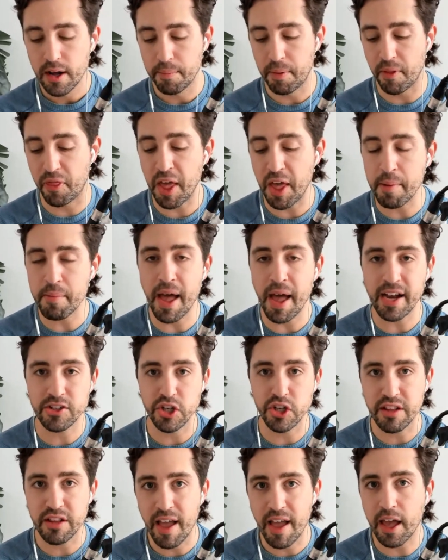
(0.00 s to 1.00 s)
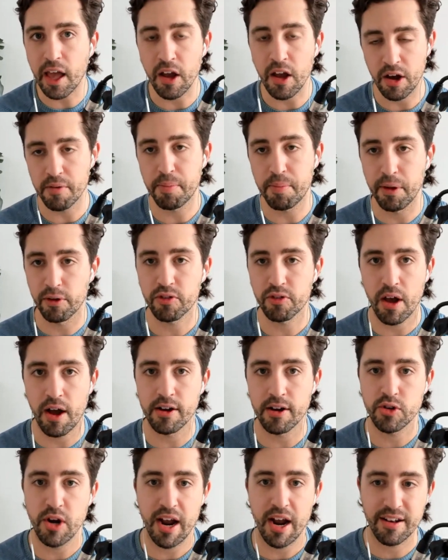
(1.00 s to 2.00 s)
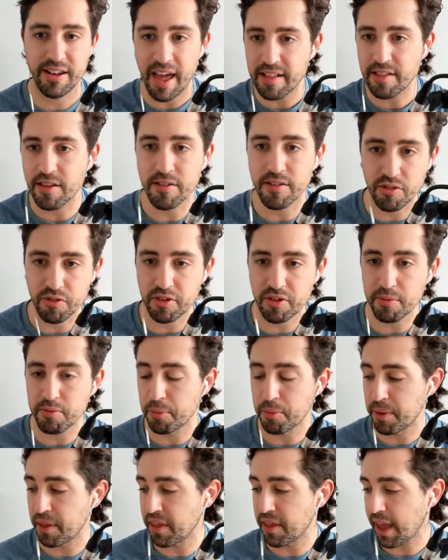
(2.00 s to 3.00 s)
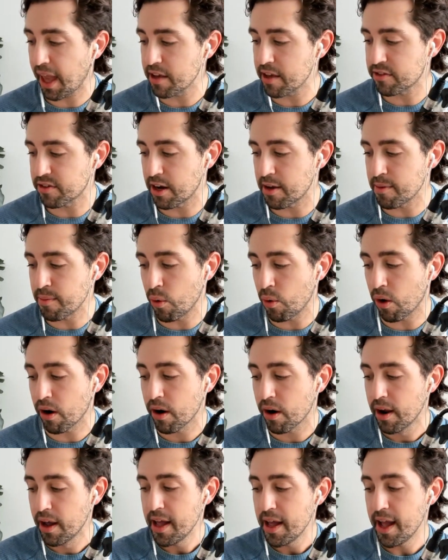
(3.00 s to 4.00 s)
but them actually taking on Beal's contract, that doesn't seem to be the case anymore.